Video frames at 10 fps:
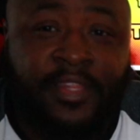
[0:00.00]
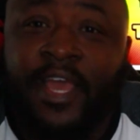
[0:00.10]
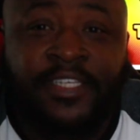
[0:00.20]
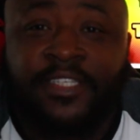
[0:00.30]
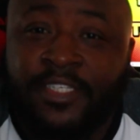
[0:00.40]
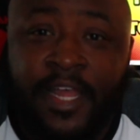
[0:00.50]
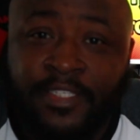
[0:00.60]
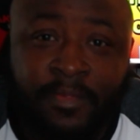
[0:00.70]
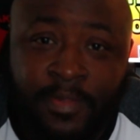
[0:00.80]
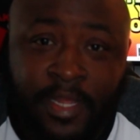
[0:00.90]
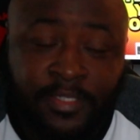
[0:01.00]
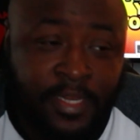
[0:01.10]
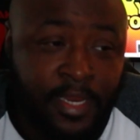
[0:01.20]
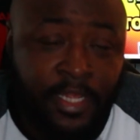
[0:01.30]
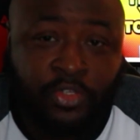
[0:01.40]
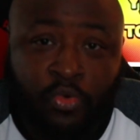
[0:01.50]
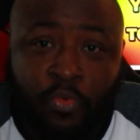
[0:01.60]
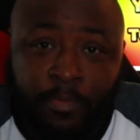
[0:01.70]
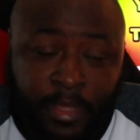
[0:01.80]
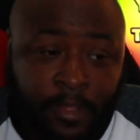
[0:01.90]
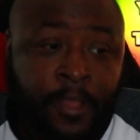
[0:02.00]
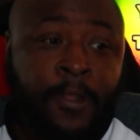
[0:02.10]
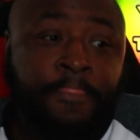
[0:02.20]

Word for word: That's just not something that's that, that's cool with me.